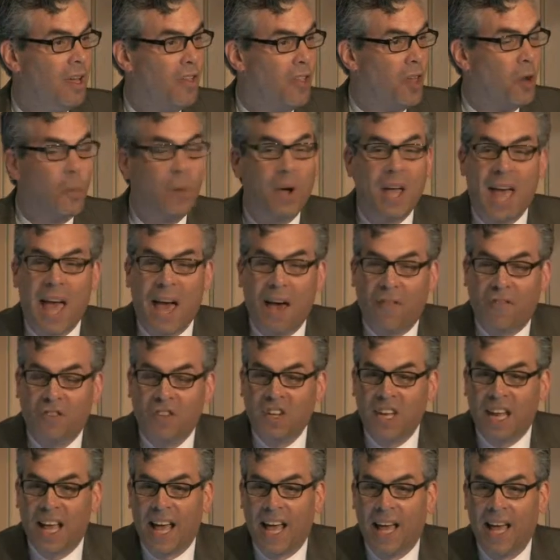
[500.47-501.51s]
that we have
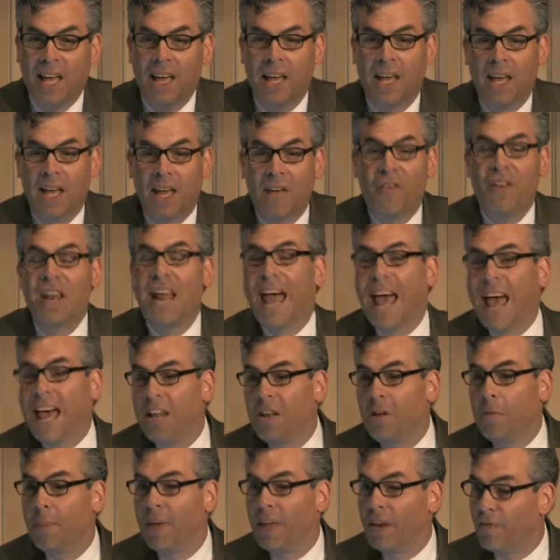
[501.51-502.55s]
today if it
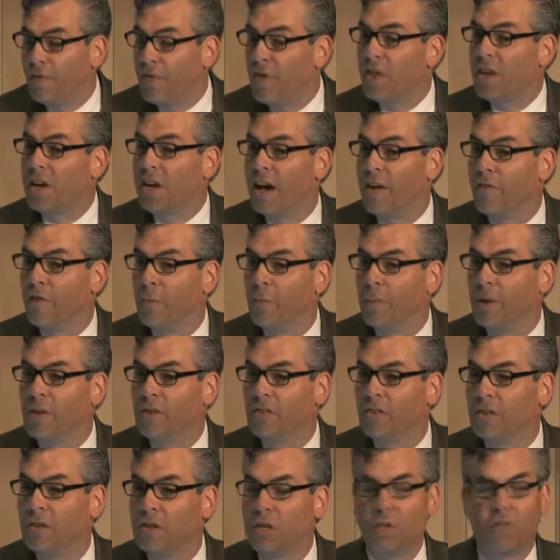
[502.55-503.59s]
hadn't been for the
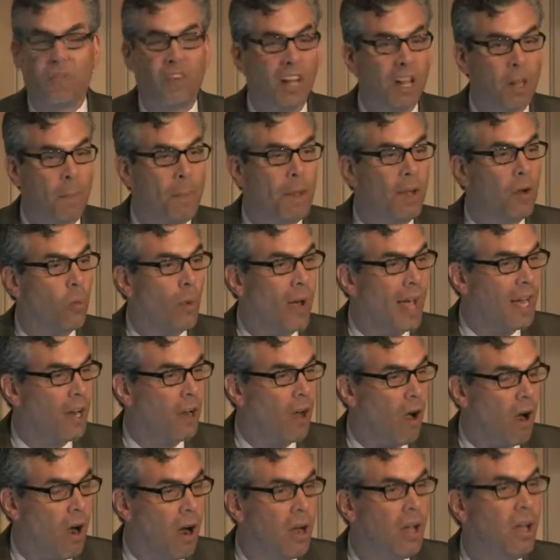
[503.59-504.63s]
government developing
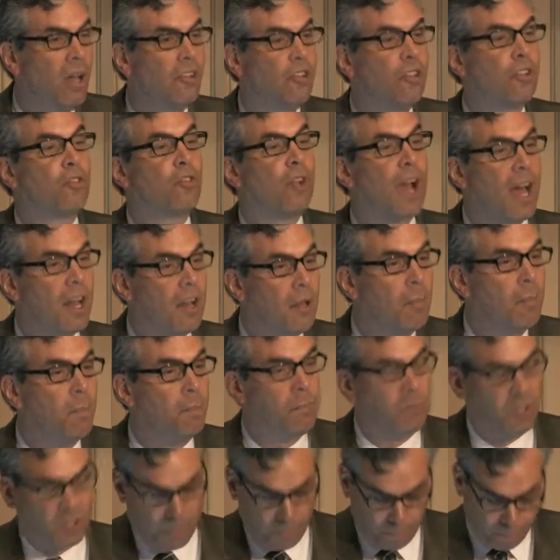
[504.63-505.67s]
radar to try to
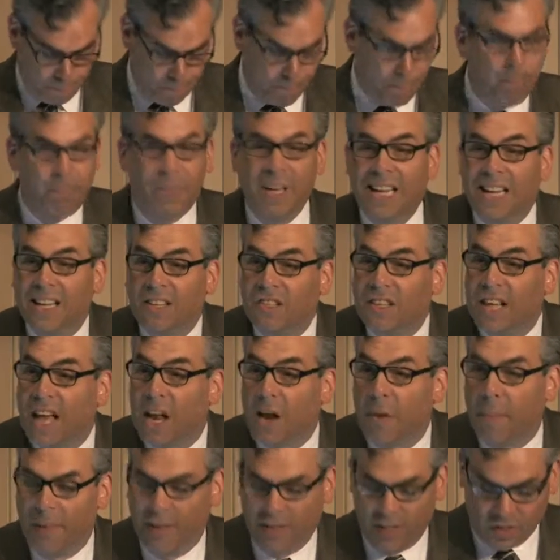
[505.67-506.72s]
beat its
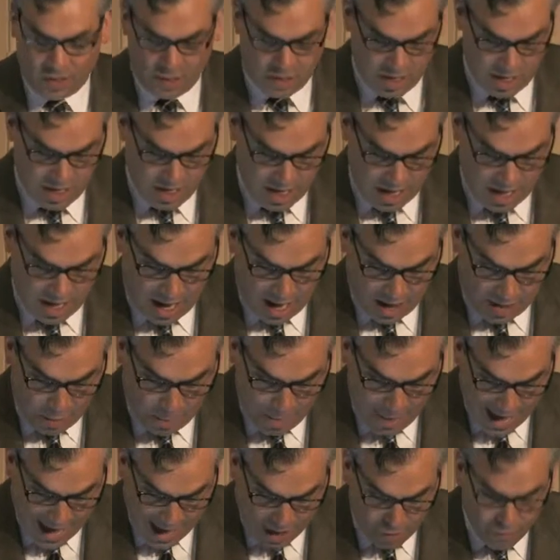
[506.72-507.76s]
enemies on the
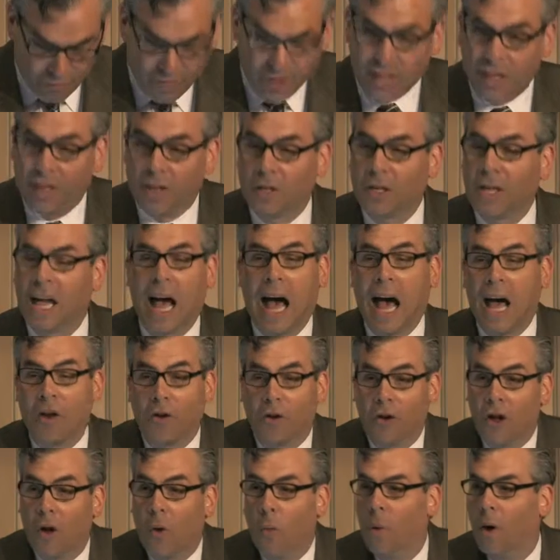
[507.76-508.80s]
battlefield. I
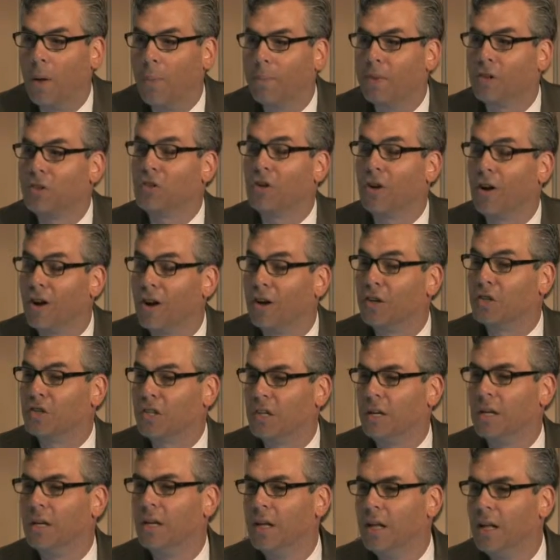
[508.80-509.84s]
don't know what Mr. Hertz
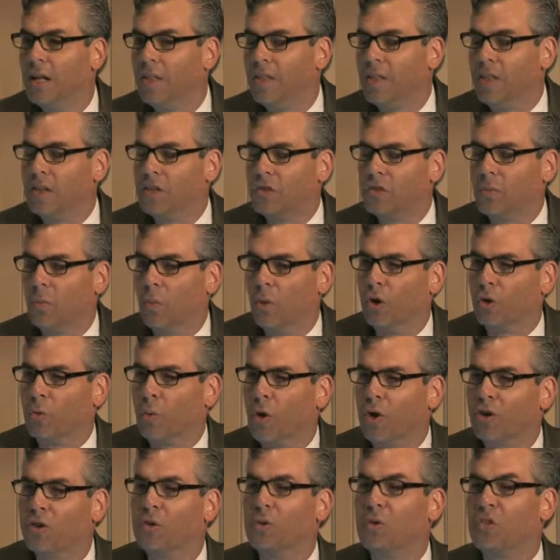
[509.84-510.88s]
and these World
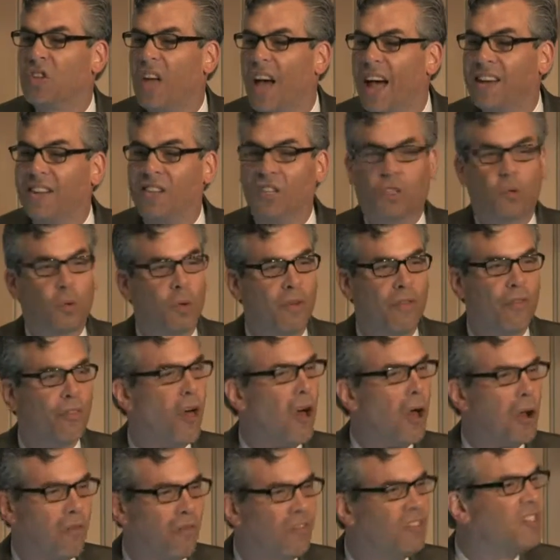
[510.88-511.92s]
War II scientists would have
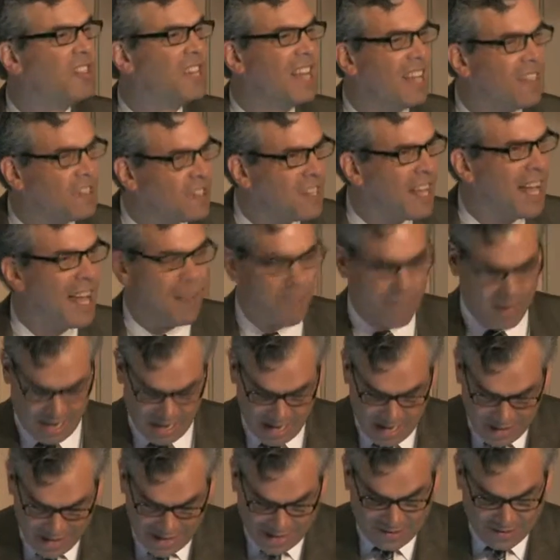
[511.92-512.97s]
thought of TSA, but
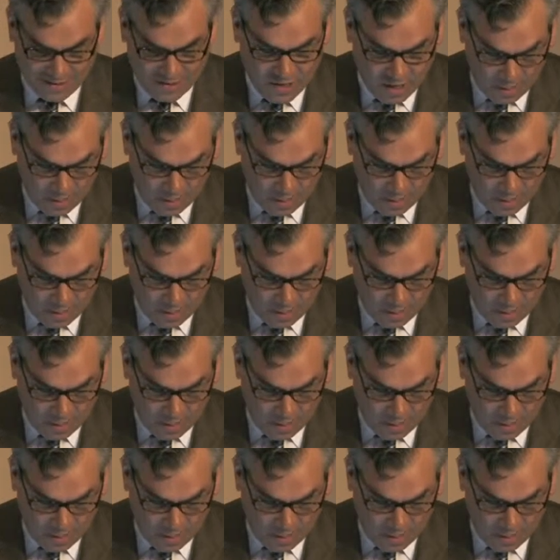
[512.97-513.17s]
that's a